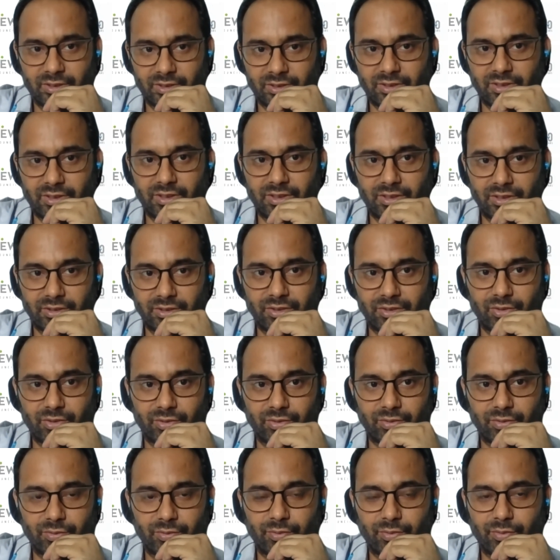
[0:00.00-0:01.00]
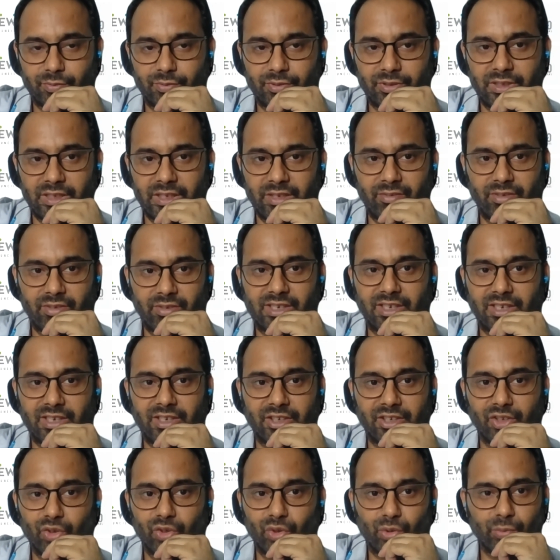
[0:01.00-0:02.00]
they will
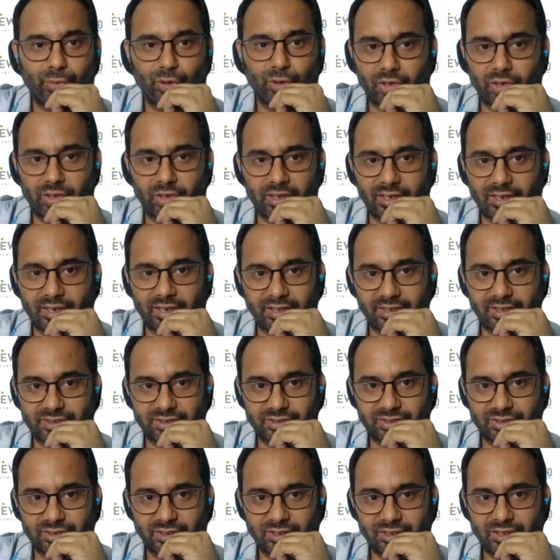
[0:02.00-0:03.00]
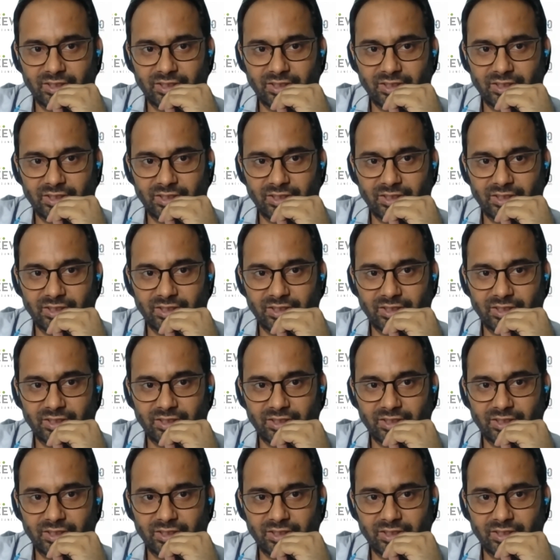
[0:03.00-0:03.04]
continue to be your allies.